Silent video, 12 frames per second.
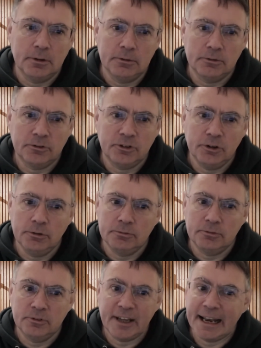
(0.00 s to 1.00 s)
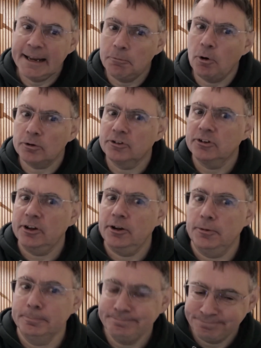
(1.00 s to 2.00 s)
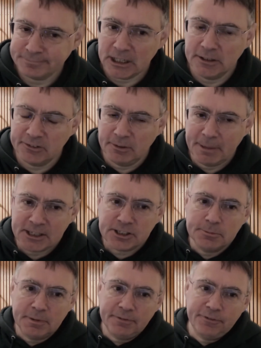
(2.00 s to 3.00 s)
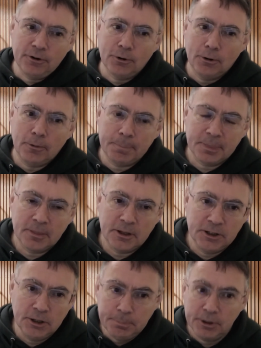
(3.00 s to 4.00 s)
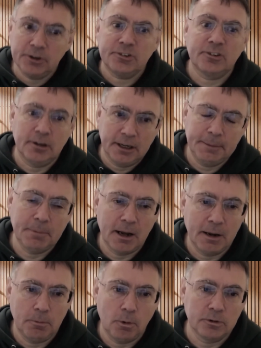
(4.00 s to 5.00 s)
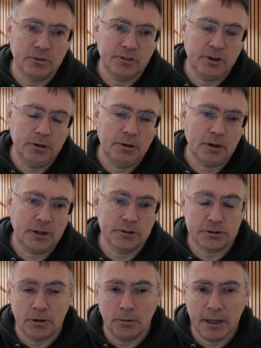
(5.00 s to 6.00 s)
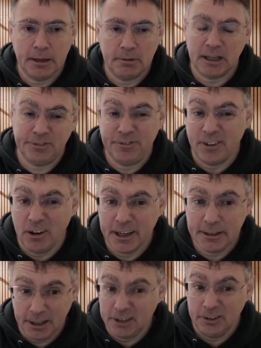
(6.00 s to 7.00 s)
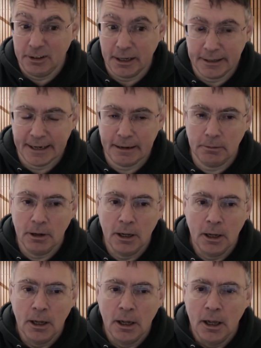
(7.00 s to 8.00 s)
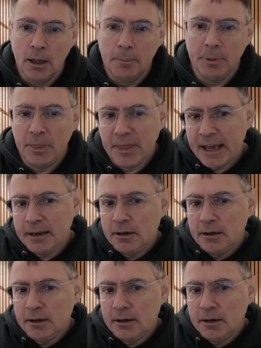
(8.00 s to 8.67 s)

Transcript: to tell it what to do. And as I mentioned before, you personally might want to control it. That's fine. You can do that now. But then